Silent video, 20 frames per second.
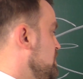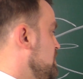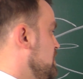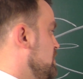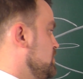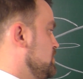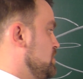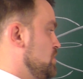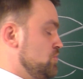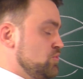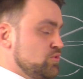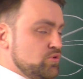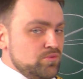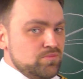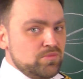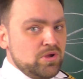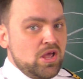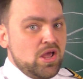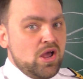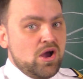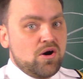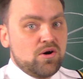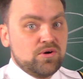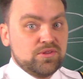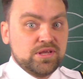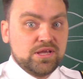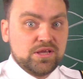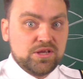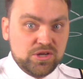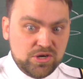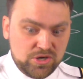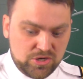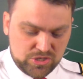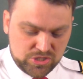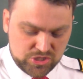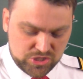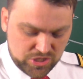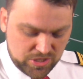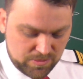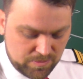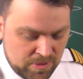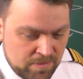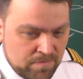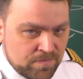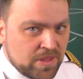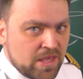than the room on Airship.